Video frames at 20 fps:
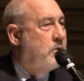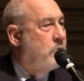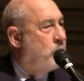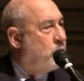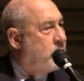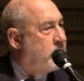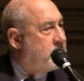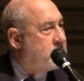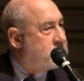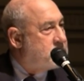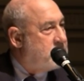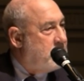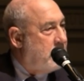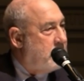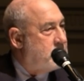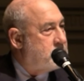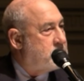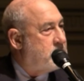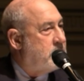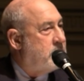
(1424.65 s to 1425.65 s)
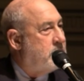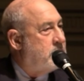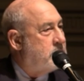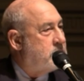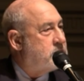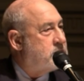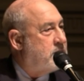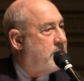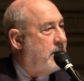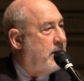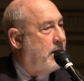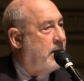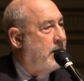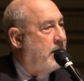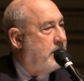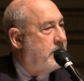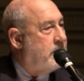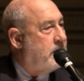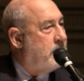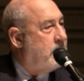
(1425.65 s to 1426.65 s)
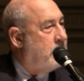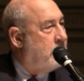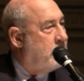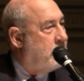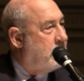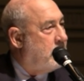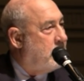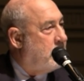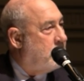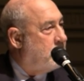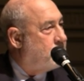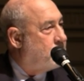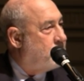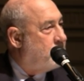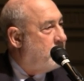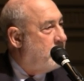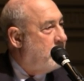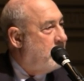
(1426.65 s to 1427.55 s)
what it says is that if